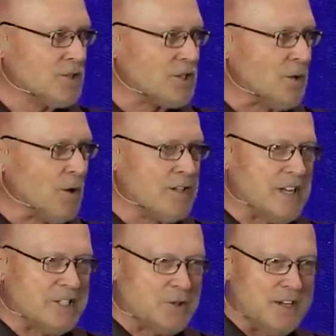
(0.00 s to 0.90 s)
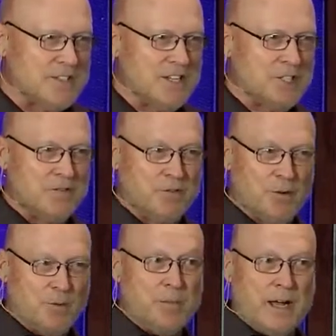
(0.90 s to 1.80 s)
stories that transition
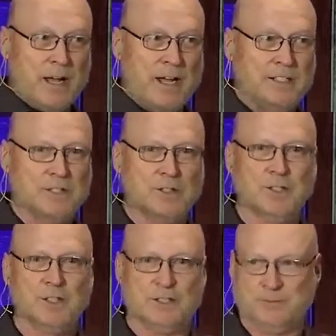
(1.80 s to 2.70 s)
from bad to good.